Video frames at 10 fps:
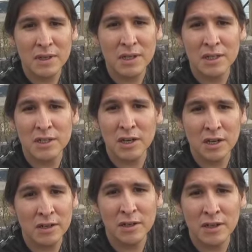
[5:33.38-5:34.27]
I just
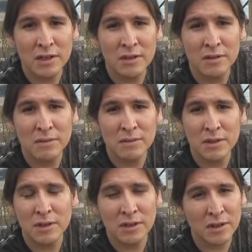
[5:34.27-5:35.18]
honor it.
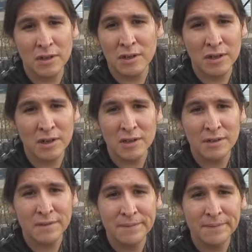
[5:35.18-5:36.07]
With all your heart,
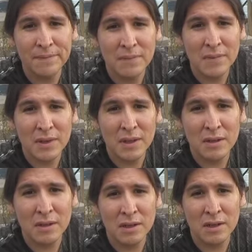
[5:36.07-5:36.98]

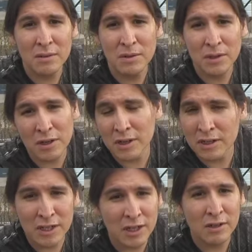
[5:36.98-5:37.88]
with all your
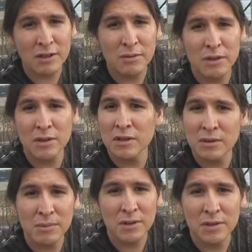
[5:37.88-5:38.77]
integrity, with all
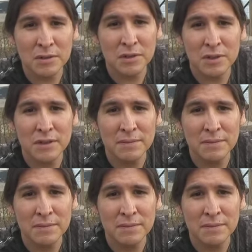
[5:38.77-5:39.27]
your morals.